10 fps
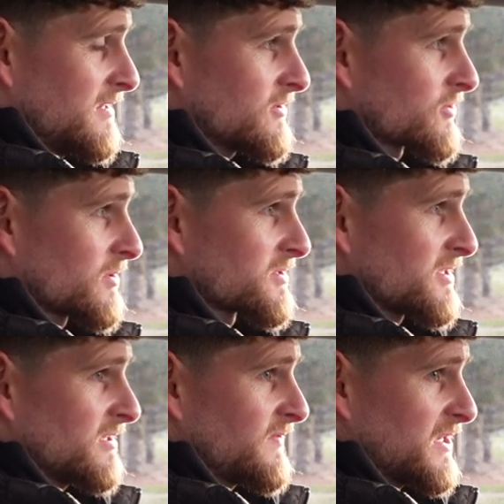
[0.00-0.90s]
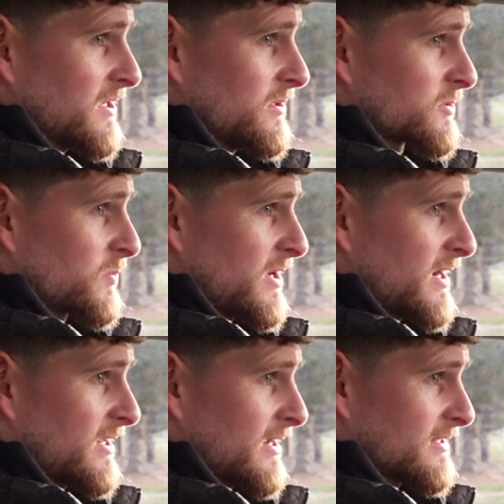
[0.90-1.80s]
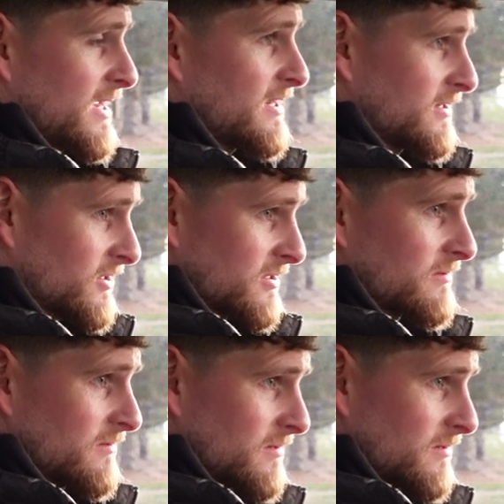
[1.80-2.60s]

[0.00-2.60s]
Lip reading: intros to these videos where I like take just